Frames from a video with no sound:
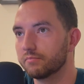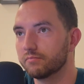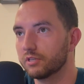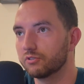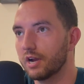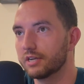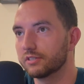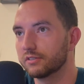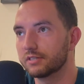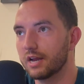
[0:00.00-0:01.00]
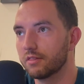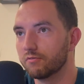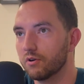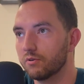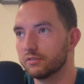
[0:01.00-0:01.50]
the trash on the side of the
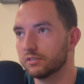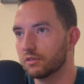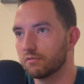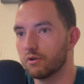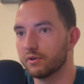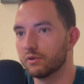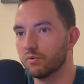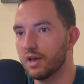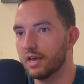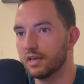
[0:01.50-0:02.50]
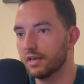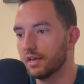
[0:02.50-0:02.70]
road and just throwing it away,